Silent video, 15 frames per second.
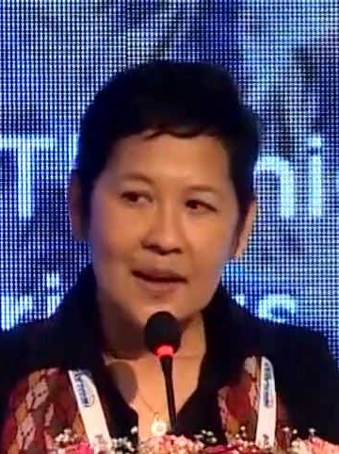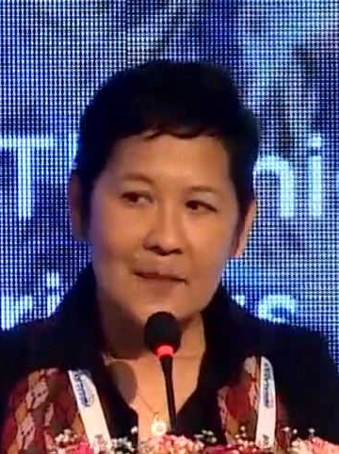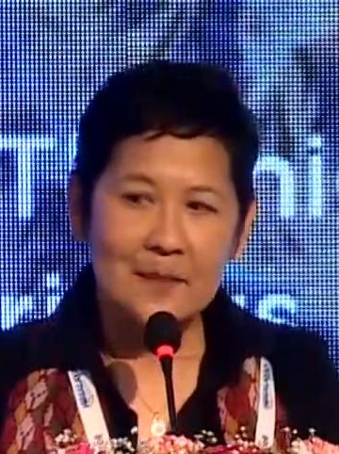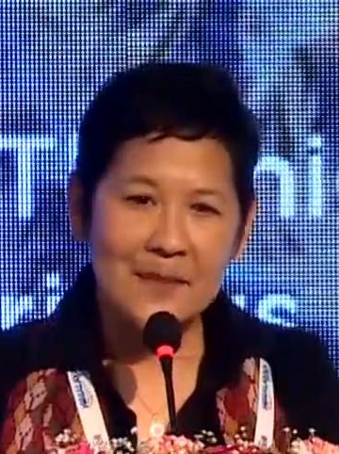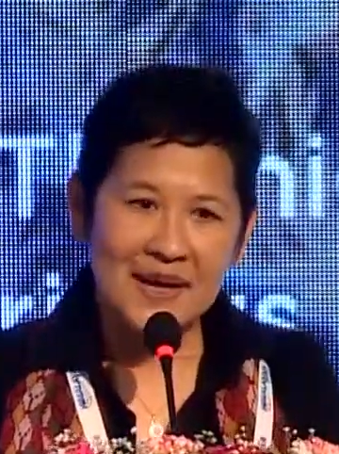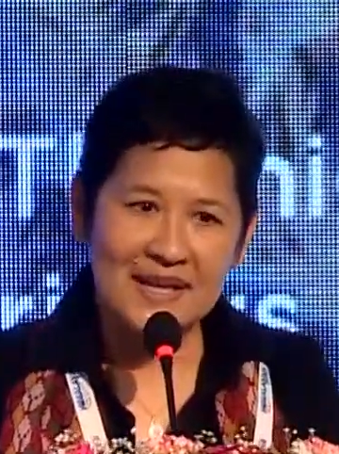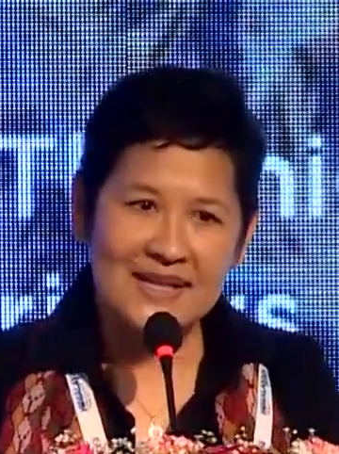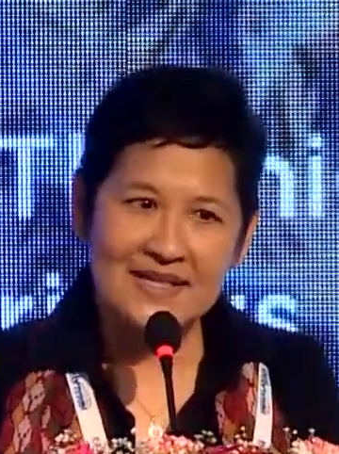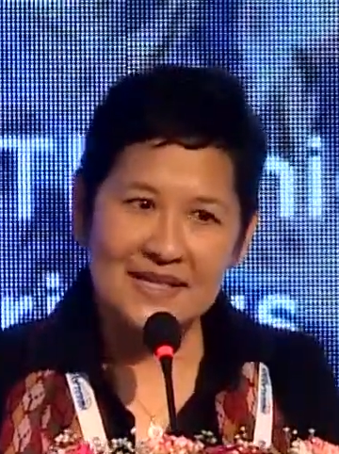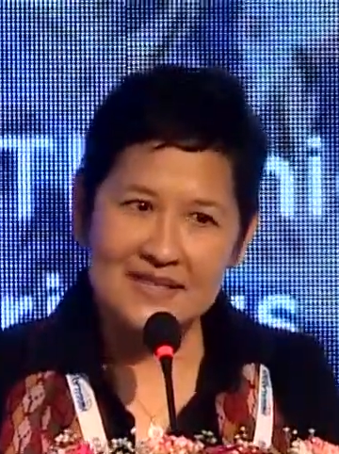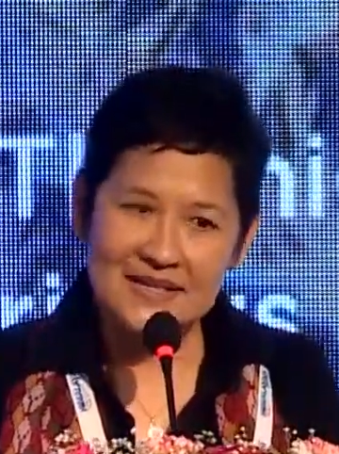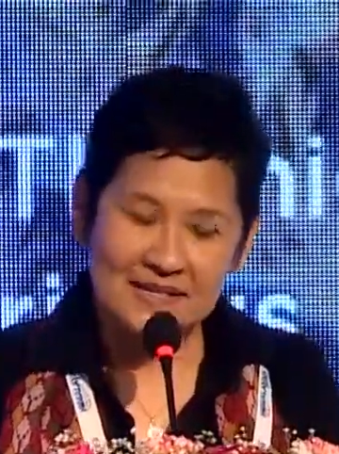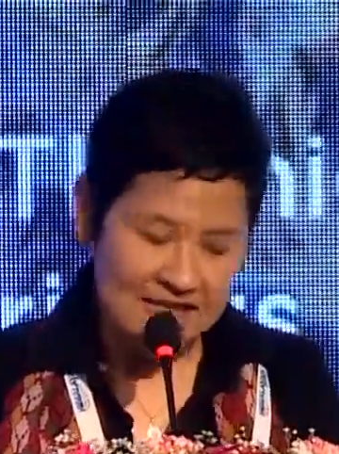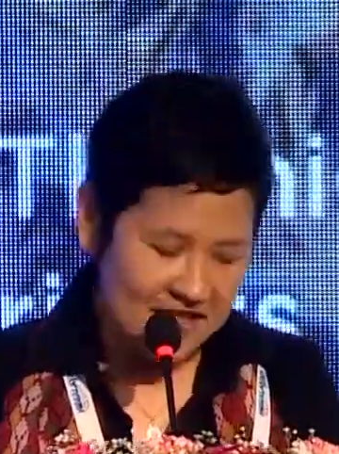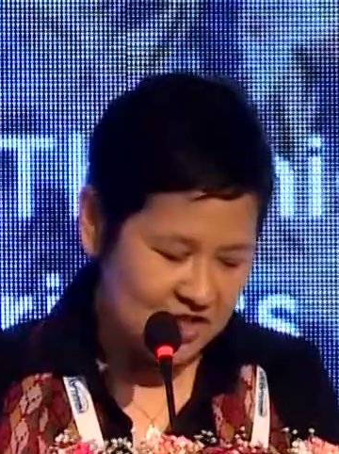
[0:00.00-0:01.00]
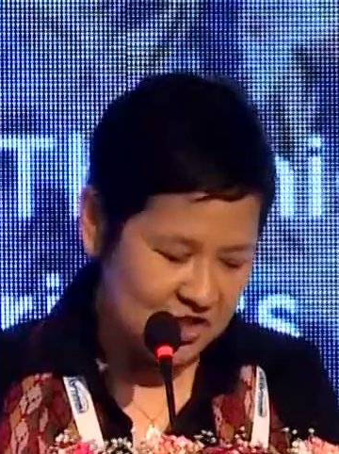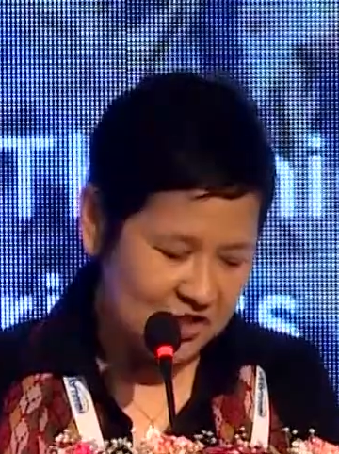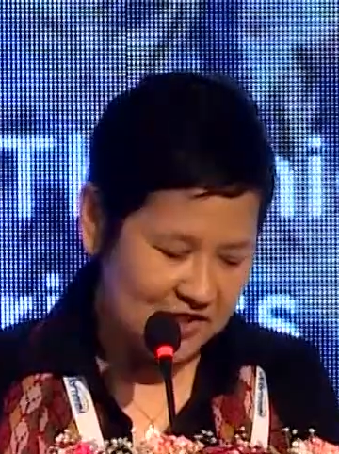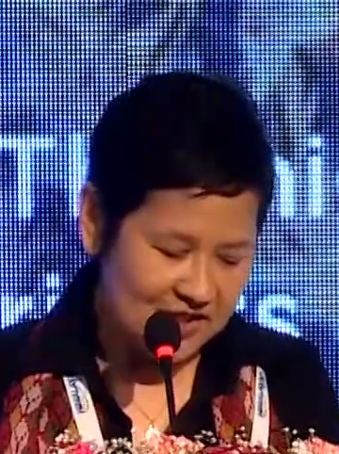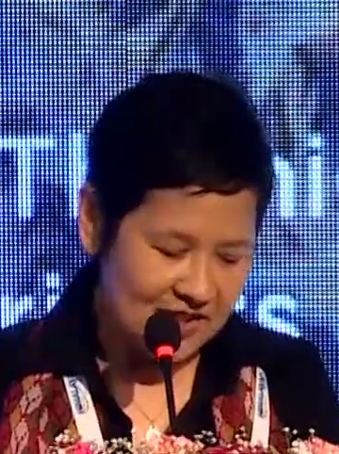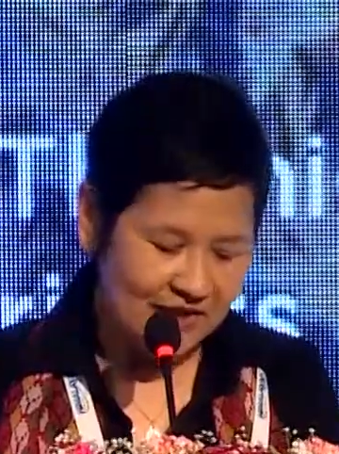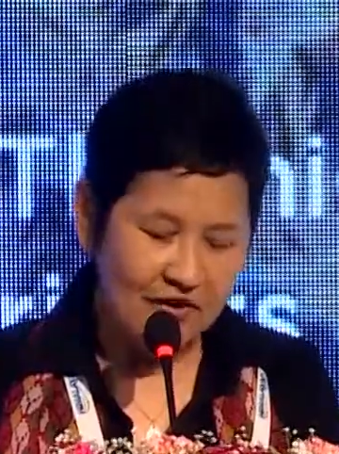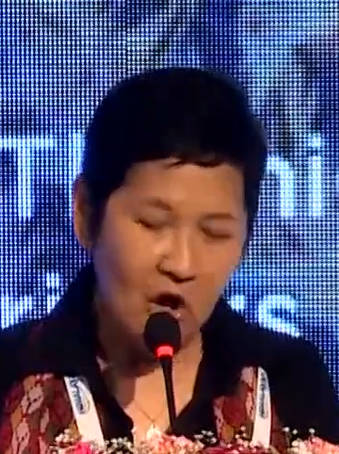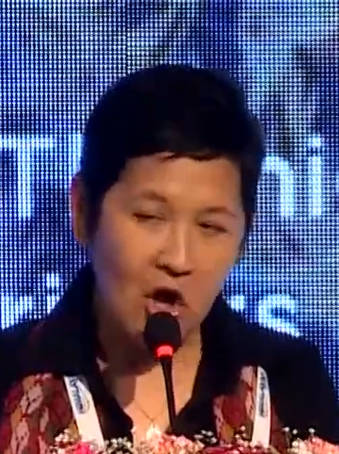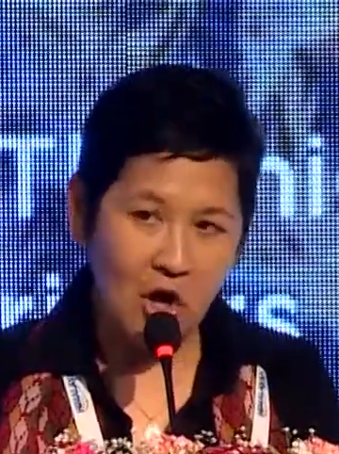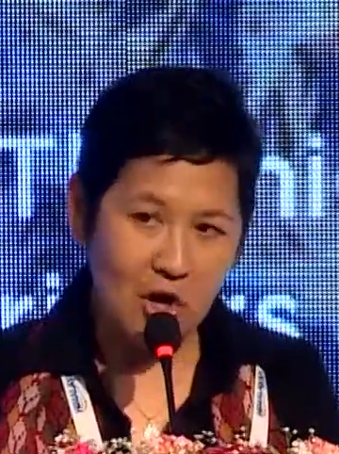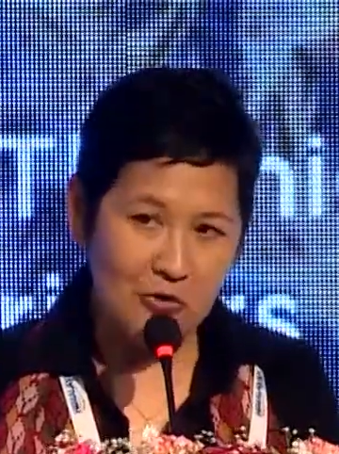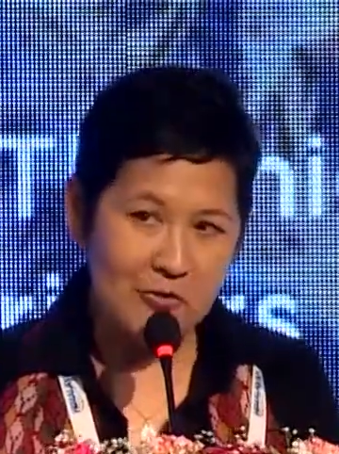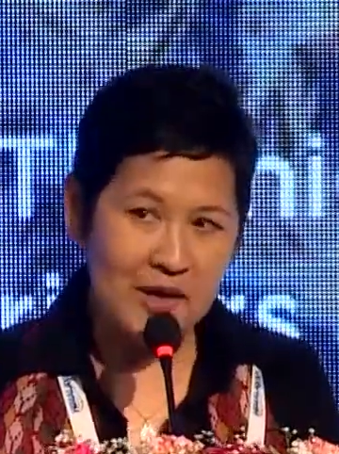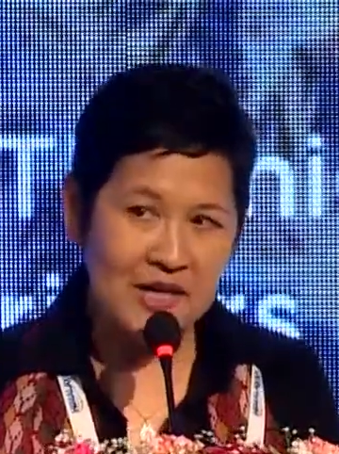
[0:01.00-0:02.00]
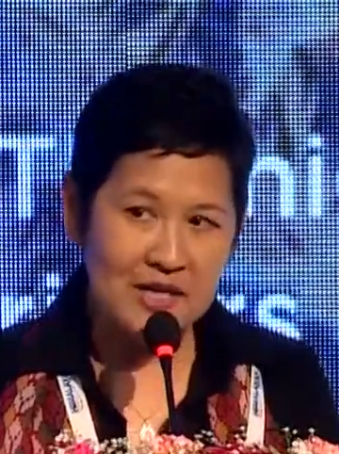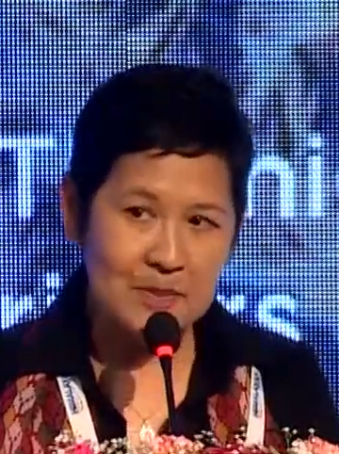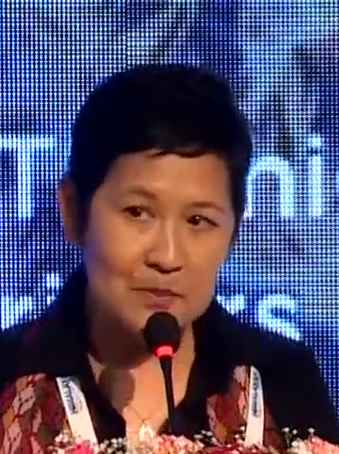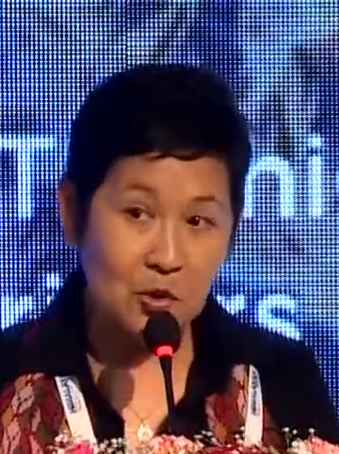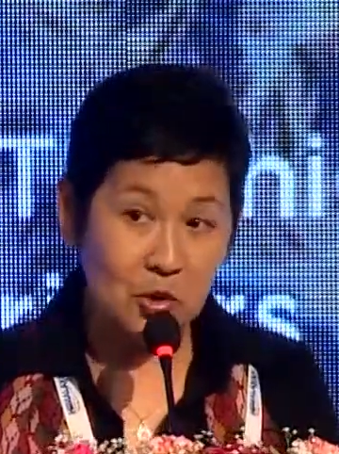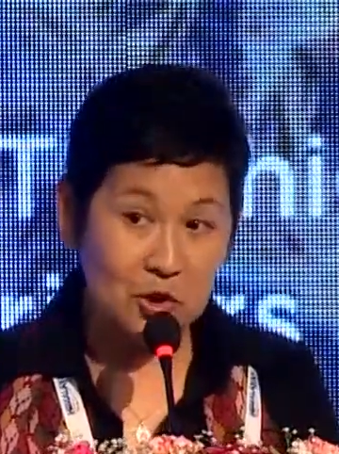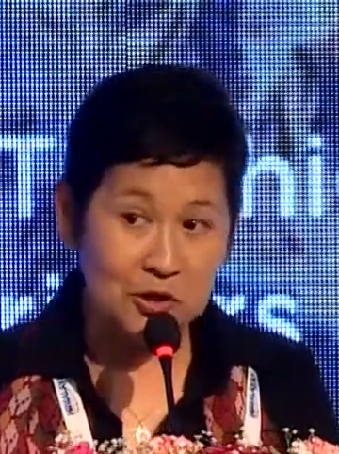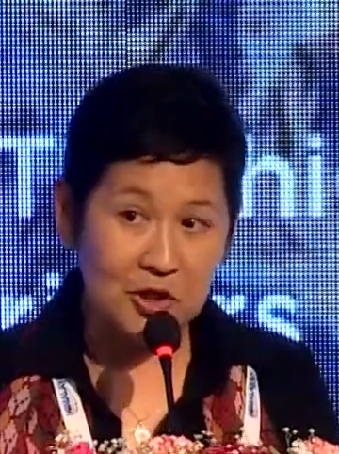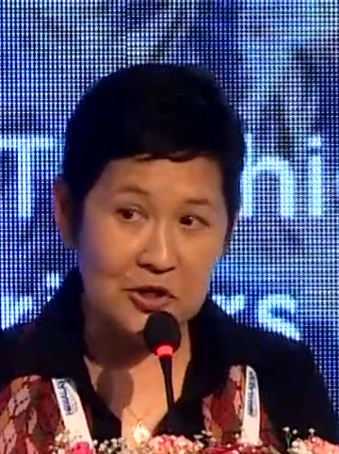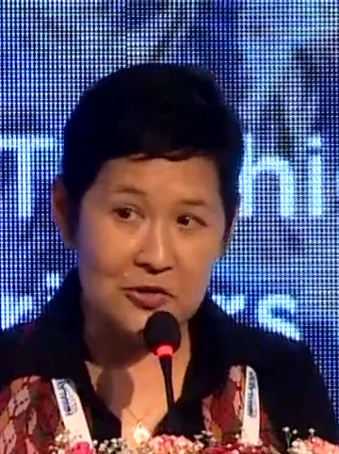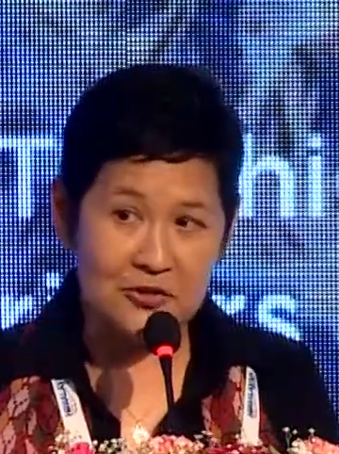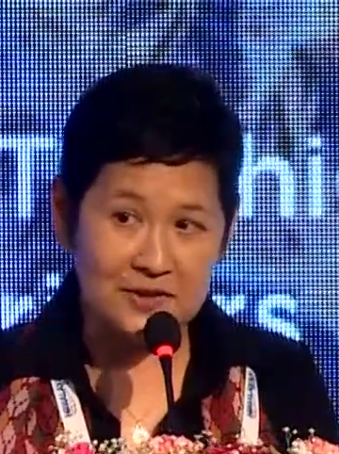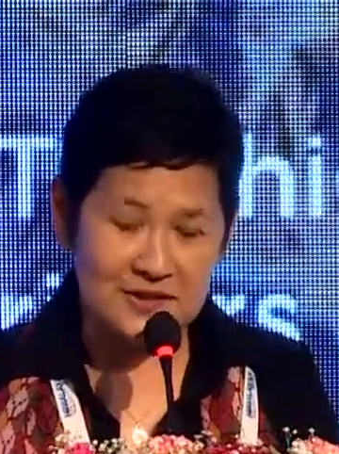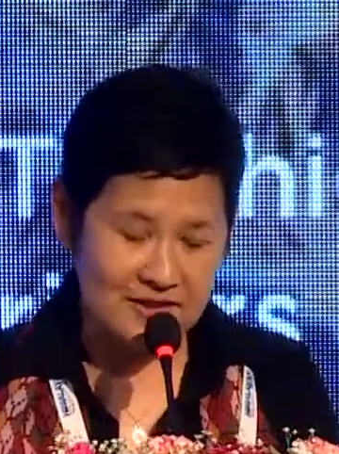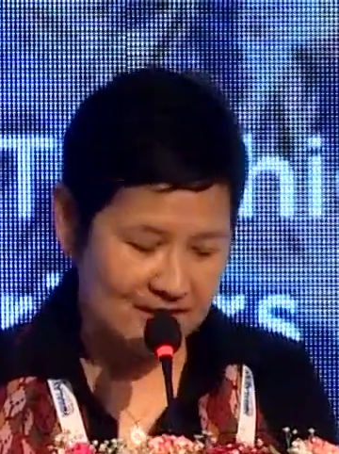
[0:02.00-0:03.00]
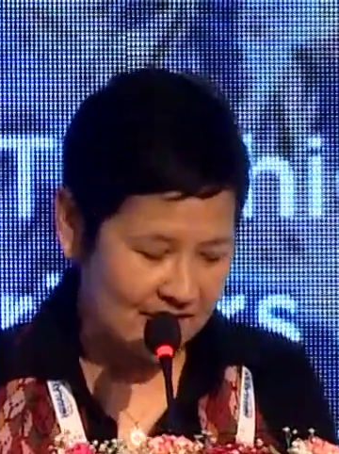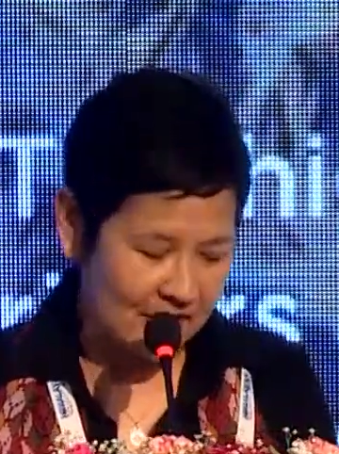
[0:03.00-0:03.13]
Many destinations have already bulldozed